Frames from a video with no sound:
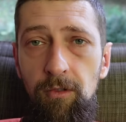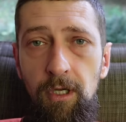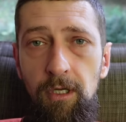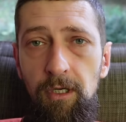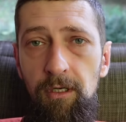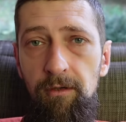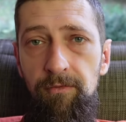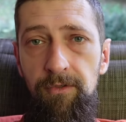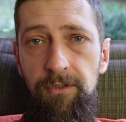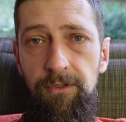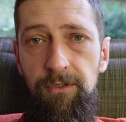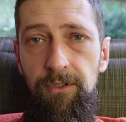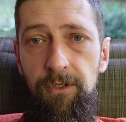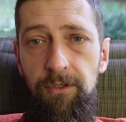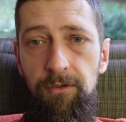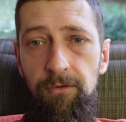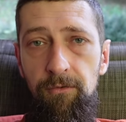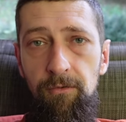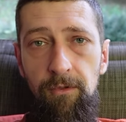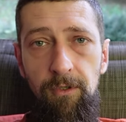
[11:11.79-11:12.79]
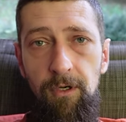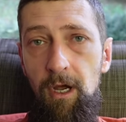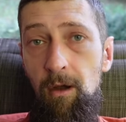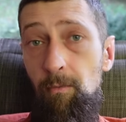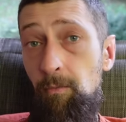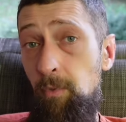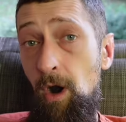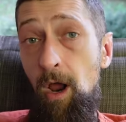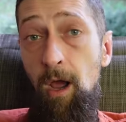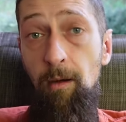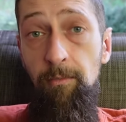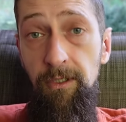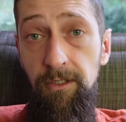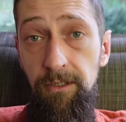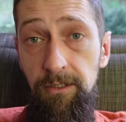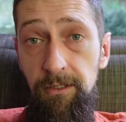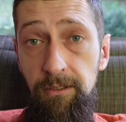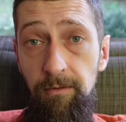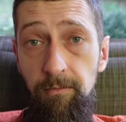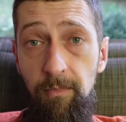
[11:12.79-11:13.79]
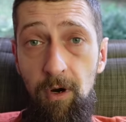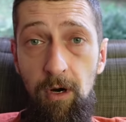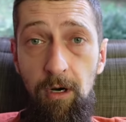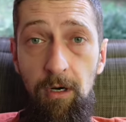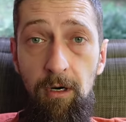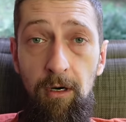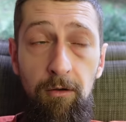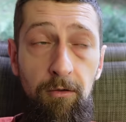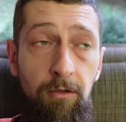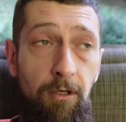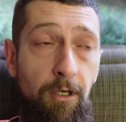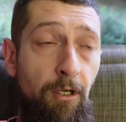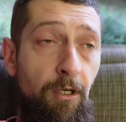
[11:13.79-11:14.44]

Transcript: None of us do. We're not promised tomorrow.